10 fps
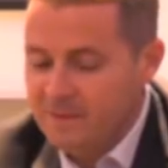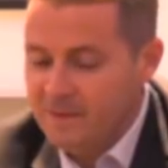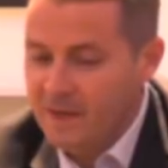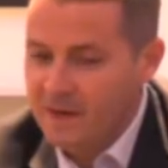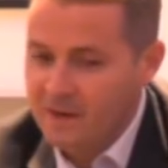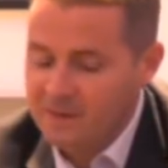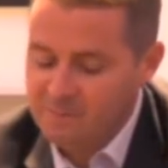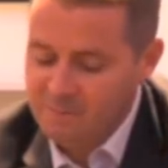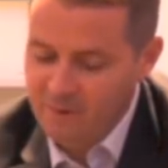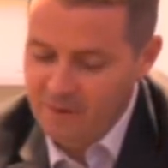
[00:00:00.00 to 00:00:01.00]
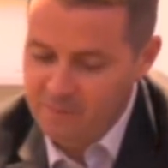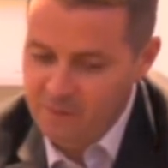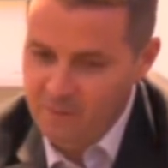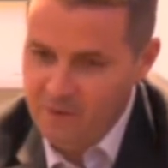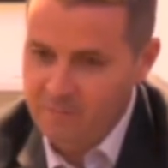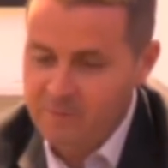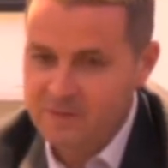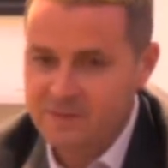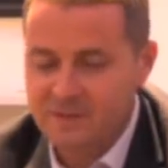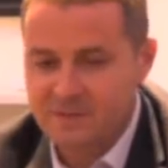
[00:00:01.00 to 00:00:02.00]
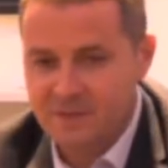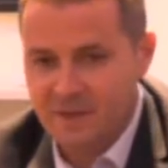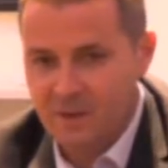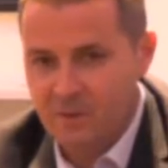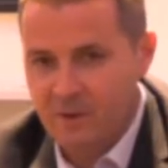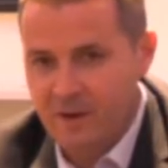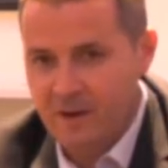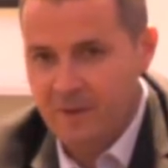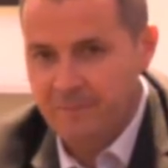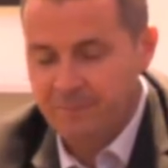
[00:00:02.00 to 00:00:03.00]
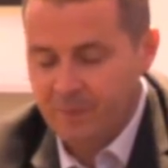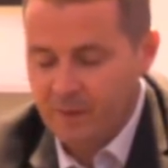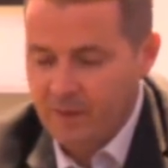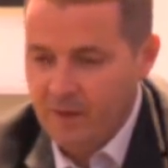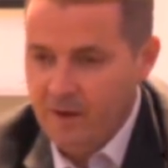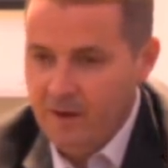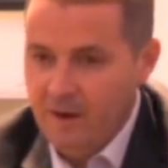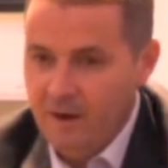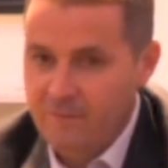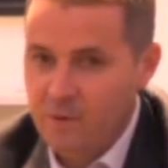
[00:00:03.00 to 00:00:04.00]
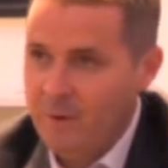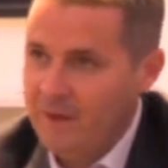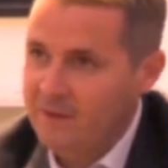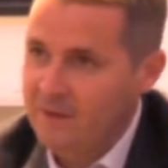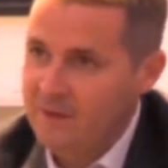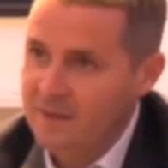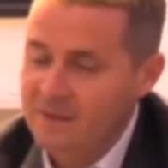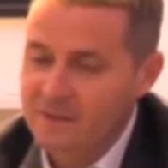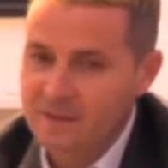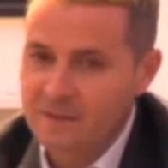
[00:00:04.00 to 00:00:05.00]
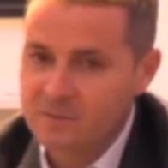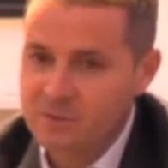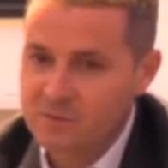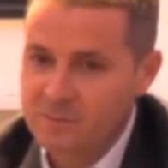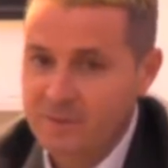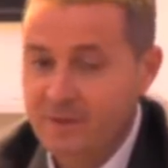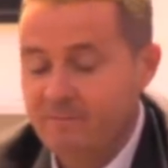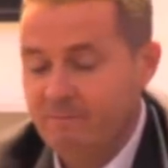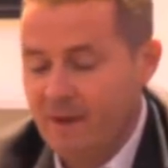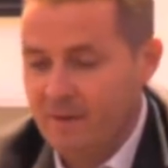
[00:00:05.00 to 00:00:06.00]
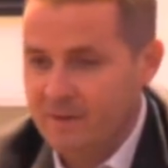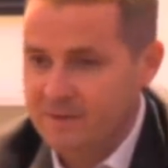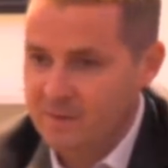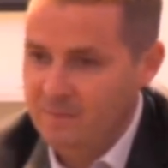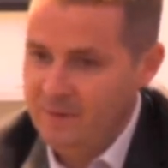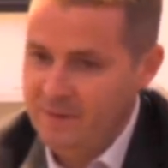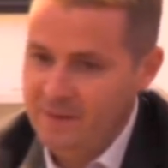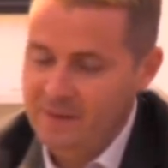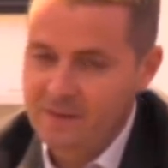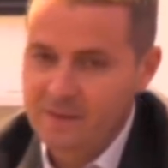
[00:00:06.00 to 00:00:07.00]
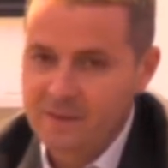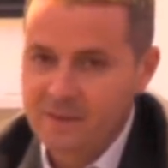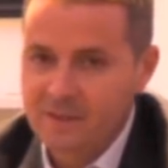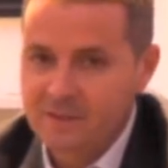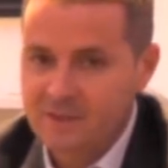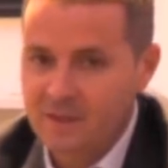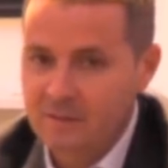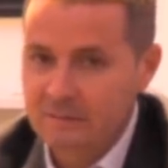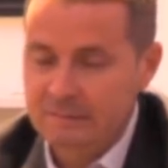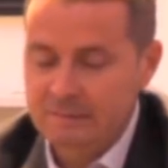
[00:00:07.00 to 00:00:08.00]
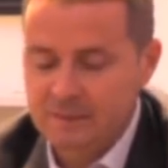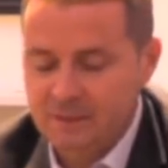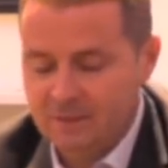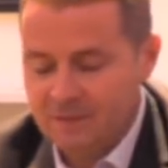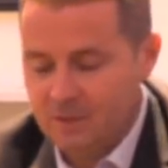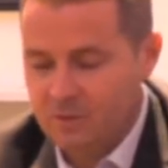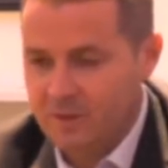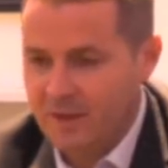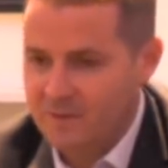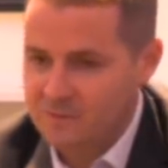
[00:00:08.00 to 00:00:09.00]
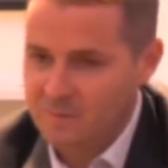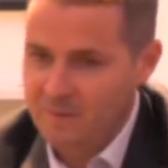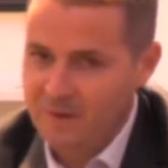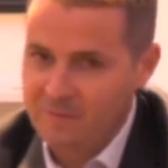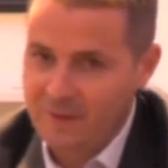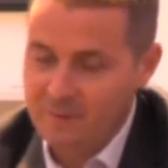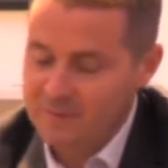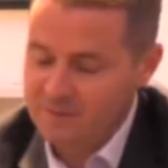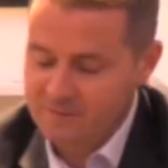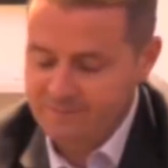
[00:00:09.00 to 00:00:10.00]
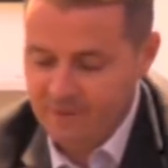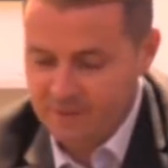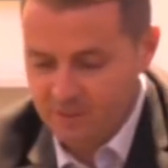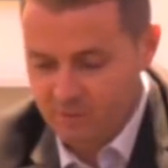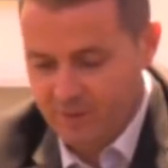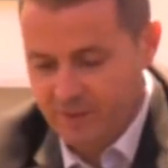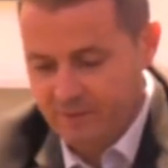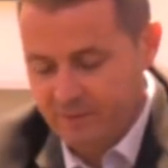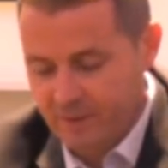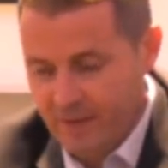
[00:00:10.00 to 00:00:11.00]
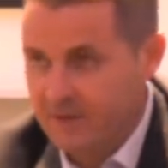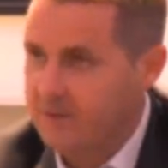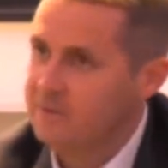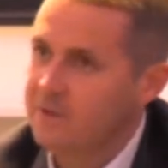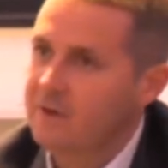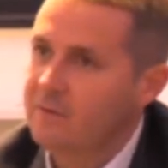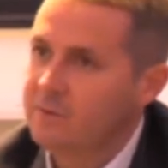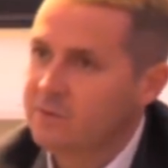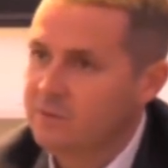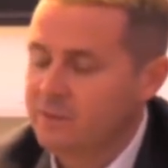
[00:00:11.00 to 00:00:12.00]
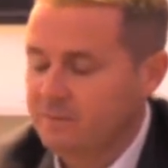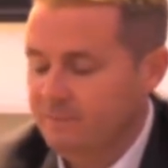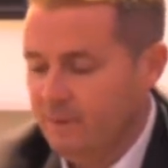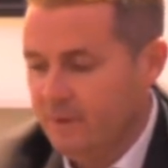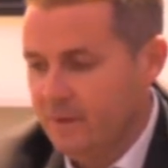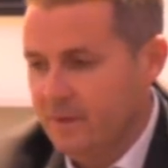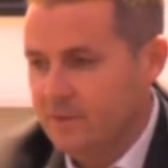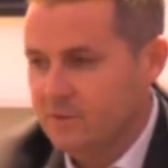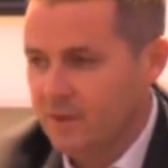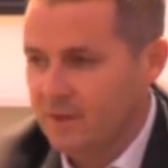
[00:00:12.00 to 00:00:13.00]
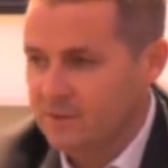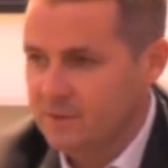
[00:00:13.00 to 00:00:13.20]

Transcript: Yeah, no, I'd been away on business, so I flew back early. I was due to be out there till the Monday, so I couldn't cancel the Bath game because there was things I'd already had in the diary which couldn't change.